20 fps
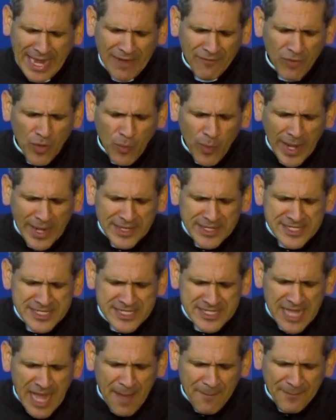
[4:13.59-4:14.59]
every way to
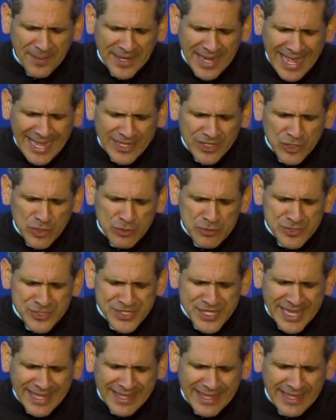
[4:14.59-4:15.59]
stop it and to
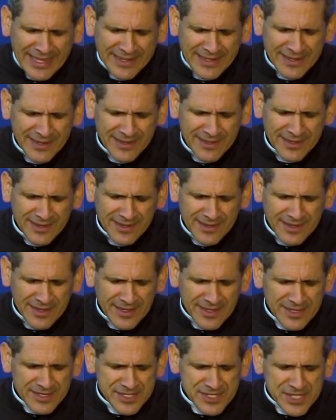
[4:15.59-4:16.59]
sink it,
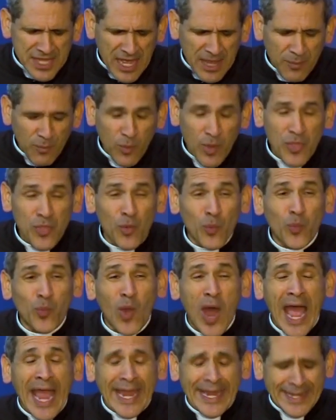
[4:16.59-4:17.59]
some with
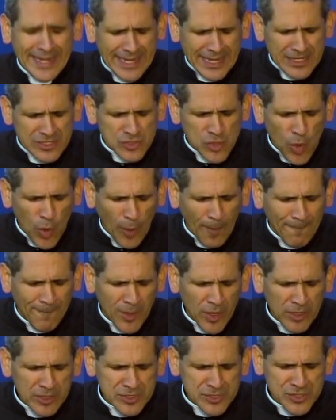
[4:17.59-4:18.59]
writings or
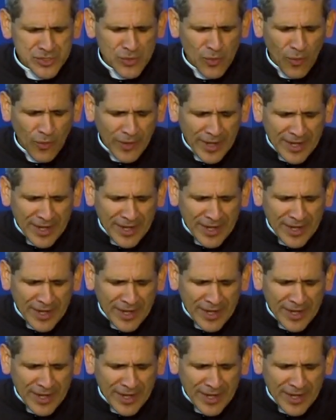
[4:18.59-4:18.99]
books or